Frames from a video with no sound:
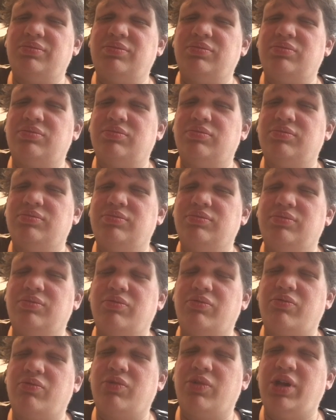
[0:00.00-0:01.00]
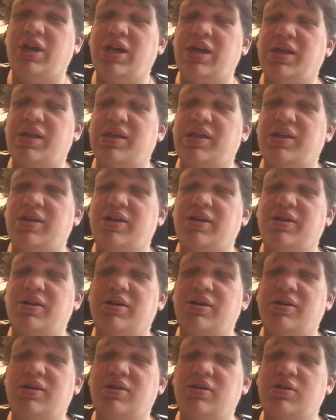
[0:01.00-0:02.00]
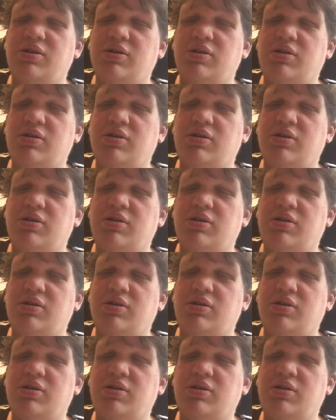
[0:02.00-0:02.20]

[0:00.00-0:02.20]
No one is speaking in this clip.